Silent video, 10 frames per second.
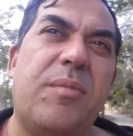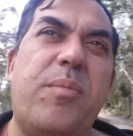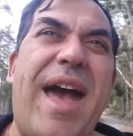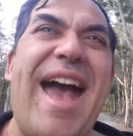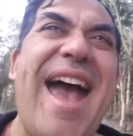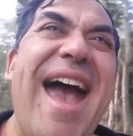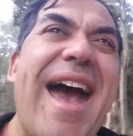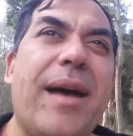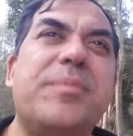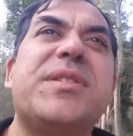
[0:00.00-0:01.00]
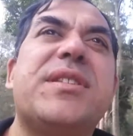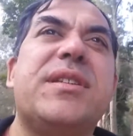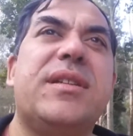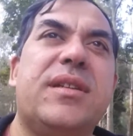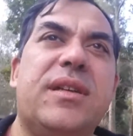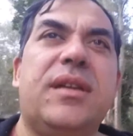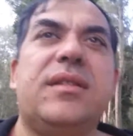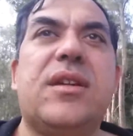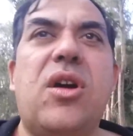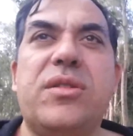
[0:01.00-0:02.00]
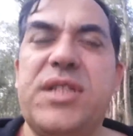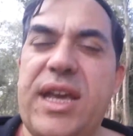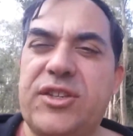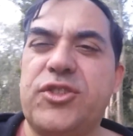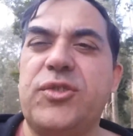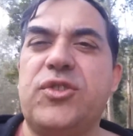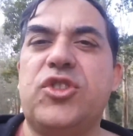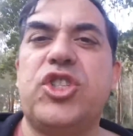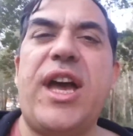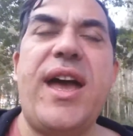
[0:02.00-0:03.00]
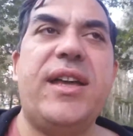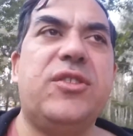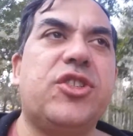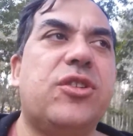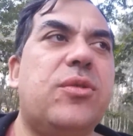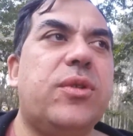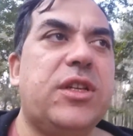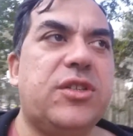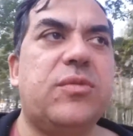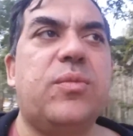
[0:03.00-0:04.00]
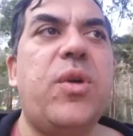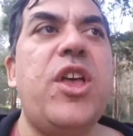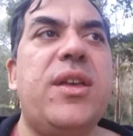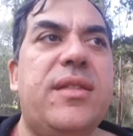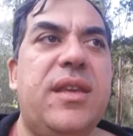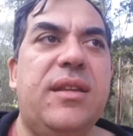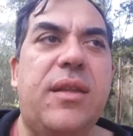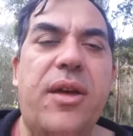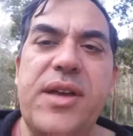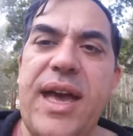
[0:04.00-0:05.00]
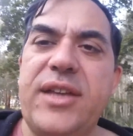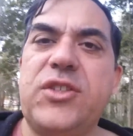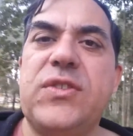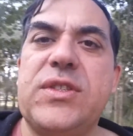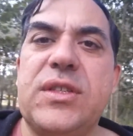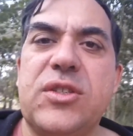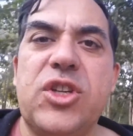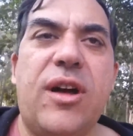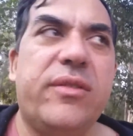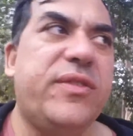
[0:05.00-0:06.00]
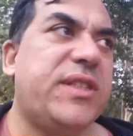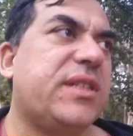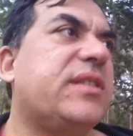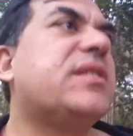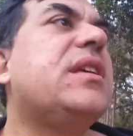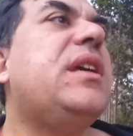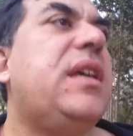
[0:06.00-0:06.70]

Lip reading: perhaps the context should change according to the locations that the child visits.